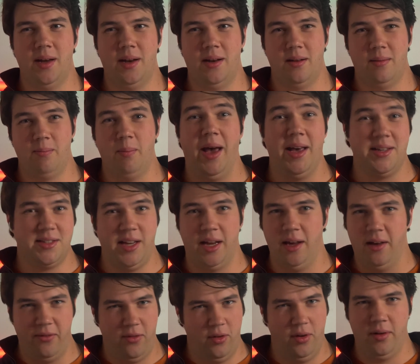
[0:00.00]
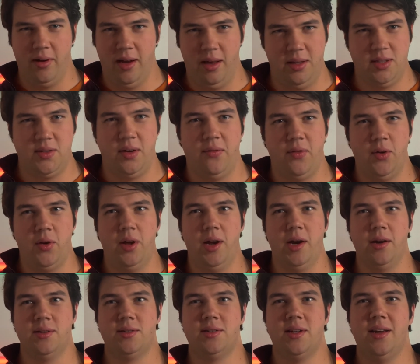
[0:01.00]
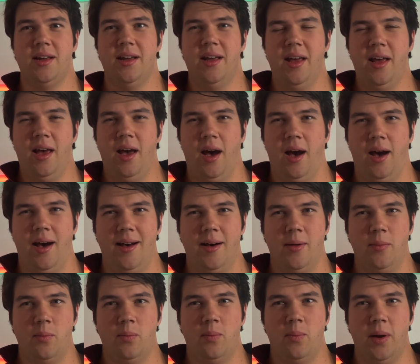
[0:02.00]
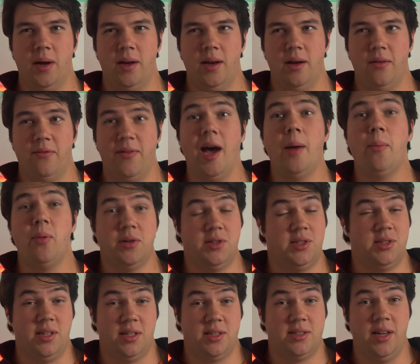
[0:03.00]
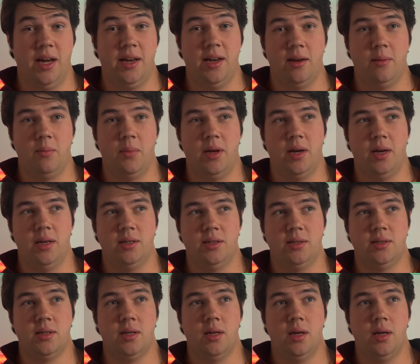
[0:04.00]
a mass scale for at least a few years. But fiber is just exciting because